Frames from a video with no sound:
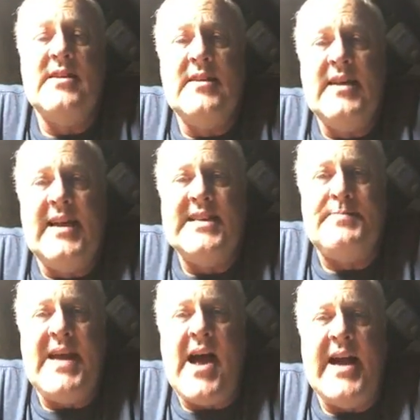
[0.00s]
In fact,
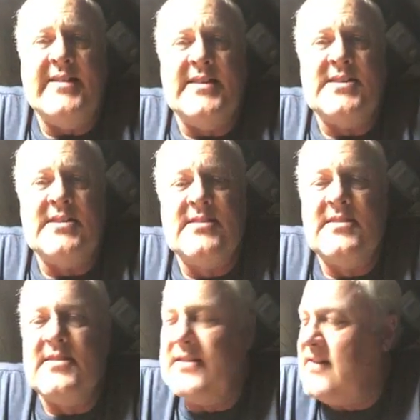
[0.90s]
once I get that
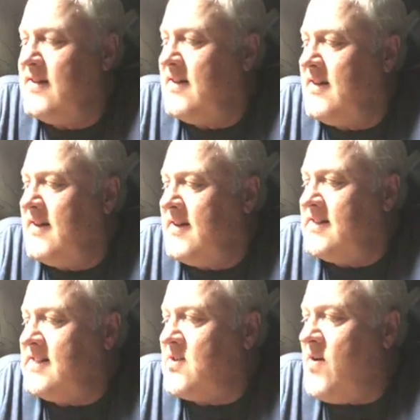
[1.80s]
the DOT and
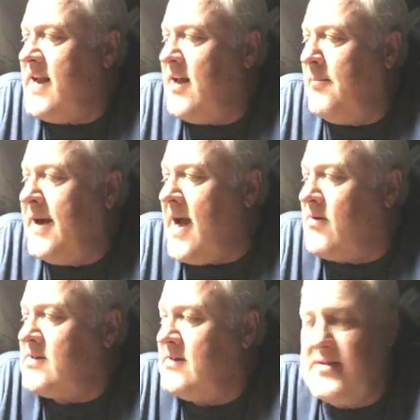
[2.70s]
MC number, she's going to shop
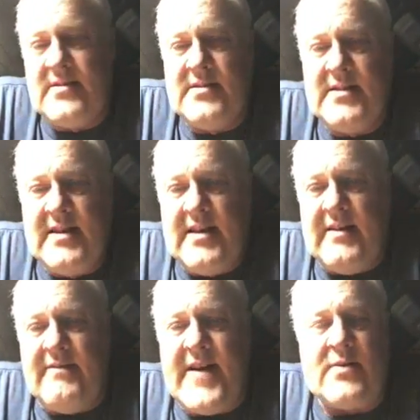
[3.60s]
around for insurance for
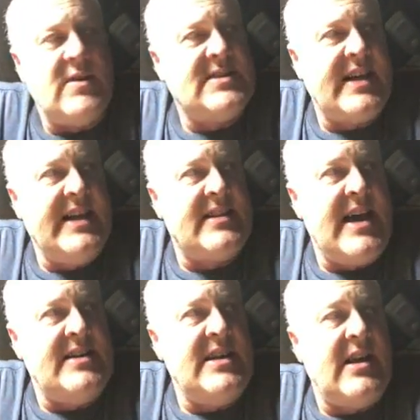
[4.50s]
me. I'm going to give her
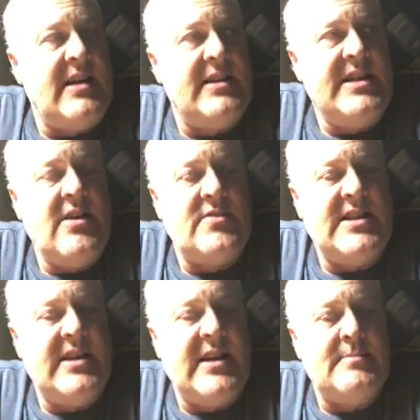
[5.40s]
a stack of
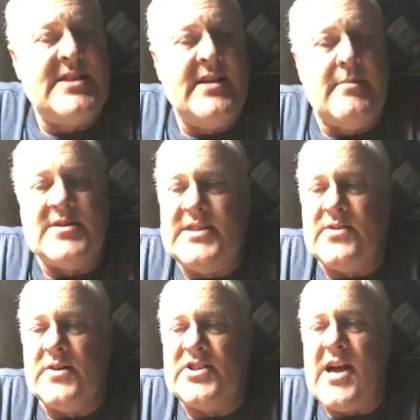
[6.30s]
papers with
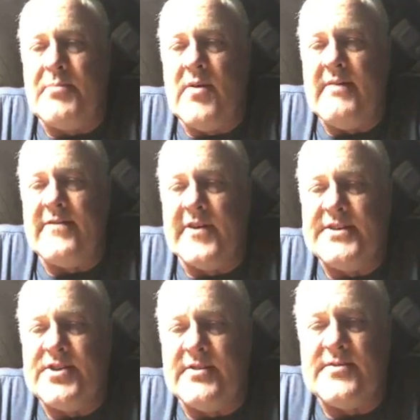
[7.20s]
information, and
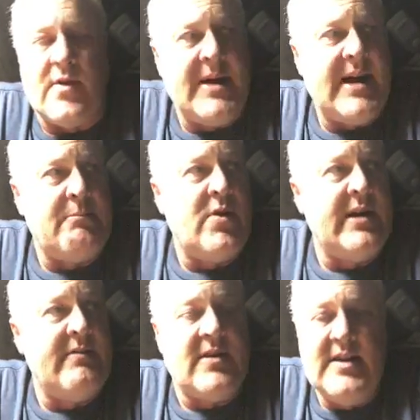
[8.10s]
have her make some calls
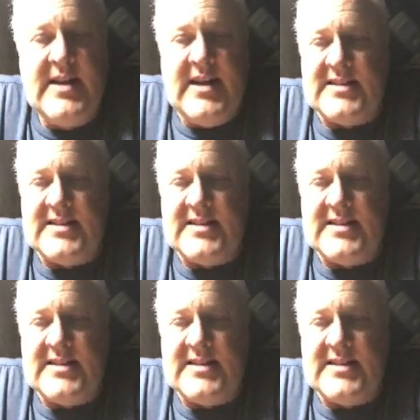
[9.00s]
for me.